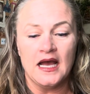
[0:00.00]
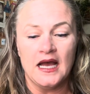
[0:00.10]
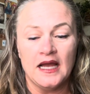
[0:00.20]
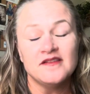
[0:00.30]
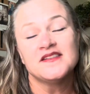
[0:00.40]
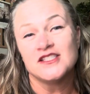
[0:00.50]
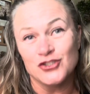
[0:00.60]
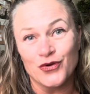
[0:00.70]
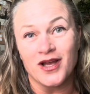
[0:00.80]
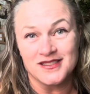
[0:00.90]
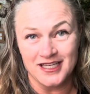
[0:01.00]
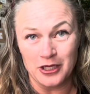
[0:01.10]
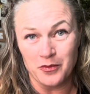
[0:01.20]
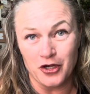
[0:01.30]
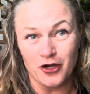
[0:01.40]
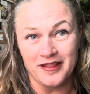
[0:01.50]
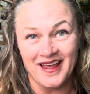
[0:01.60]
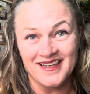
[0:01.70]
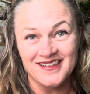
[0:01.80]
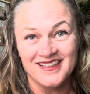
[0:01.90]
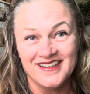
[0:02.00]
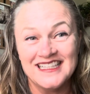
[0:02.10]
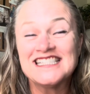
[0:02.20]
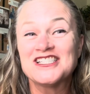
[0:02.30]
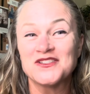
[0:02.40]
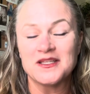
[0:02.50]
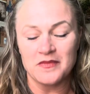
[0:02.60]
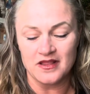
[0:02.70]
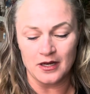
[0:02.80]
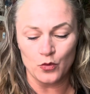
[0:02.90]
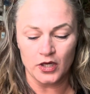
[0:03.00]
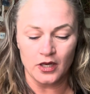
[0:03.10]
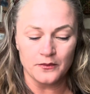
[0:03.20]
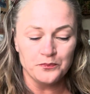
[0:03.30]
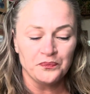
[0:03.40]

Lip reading: I still got to get better at that. It's still something that I'm working on.